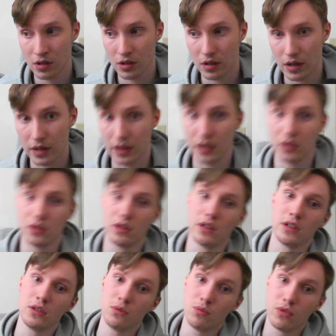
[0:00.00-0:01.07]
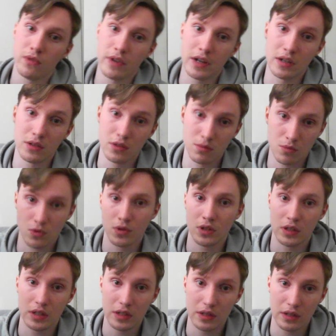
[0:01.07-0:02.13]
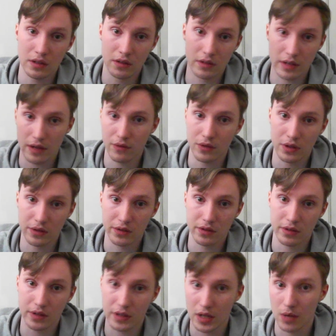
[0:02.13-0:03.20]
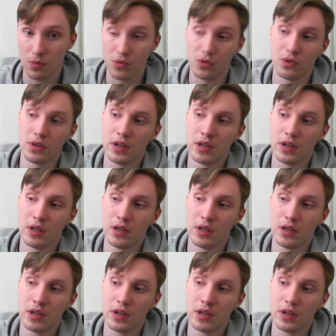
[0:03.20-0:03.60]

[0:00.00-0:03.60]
And then you provide supporting details, evidence, examples,